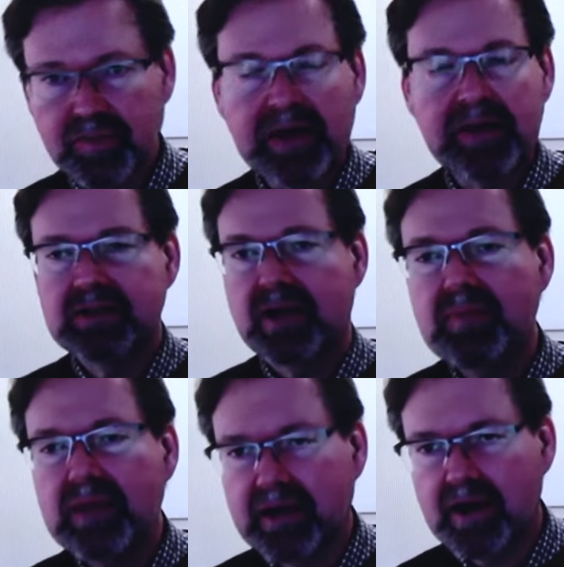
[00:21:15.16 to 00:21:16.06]
So by the time
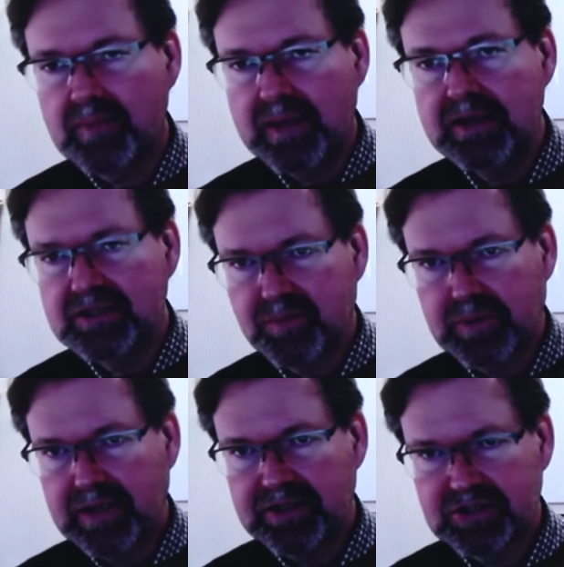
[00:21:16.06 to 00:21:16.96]
they come in as a
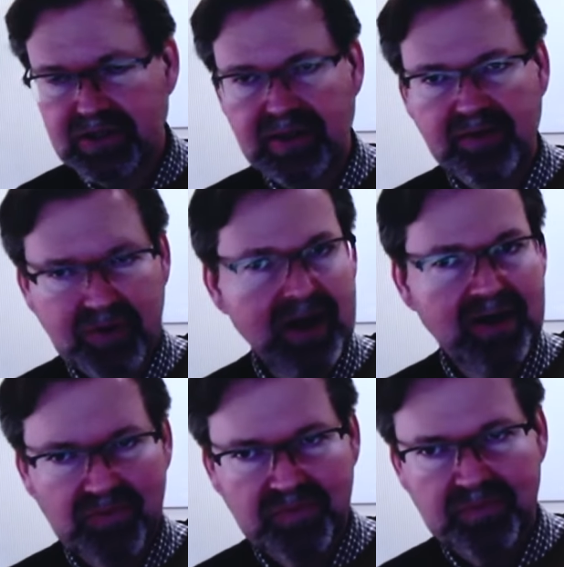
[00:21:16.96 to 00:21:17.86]
PhD, they've kind
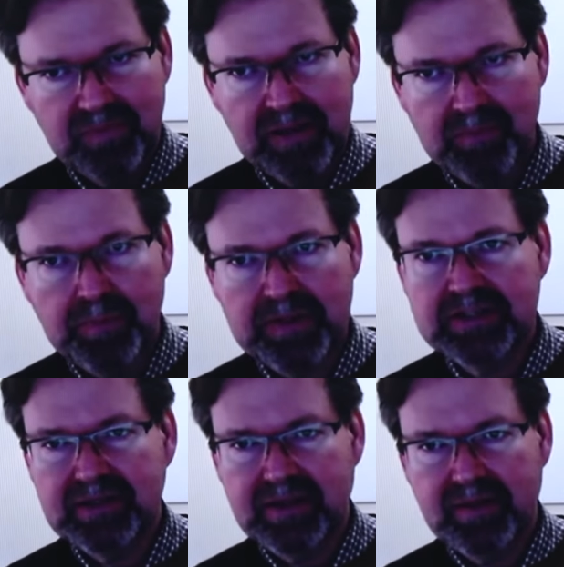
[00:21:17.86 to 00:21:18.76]
of
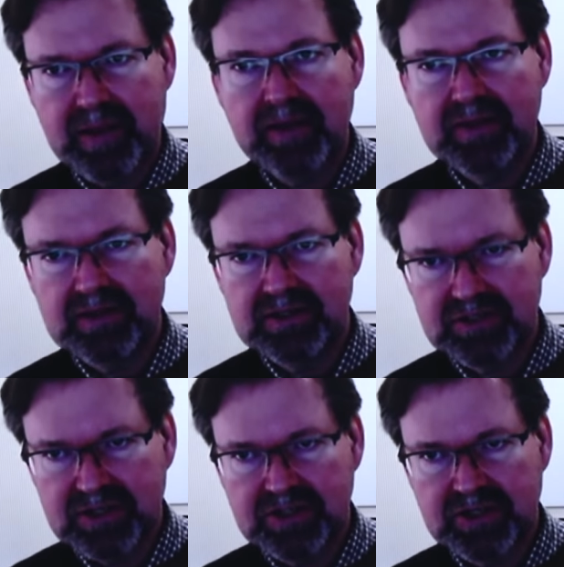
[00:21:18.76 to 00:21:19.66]
implicitly made the
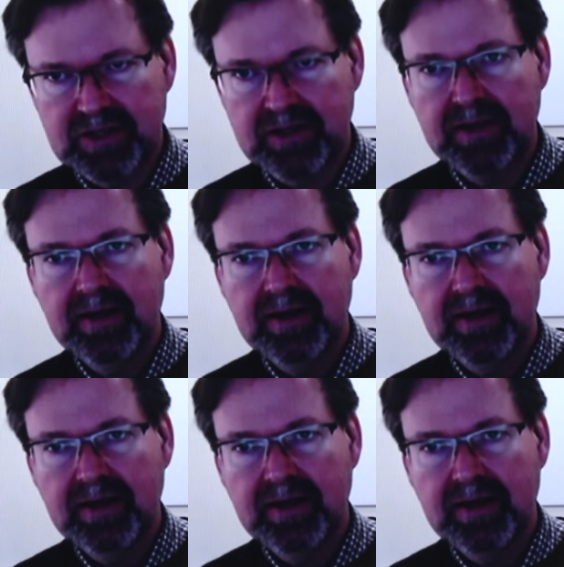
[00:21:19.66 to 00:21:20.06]
decision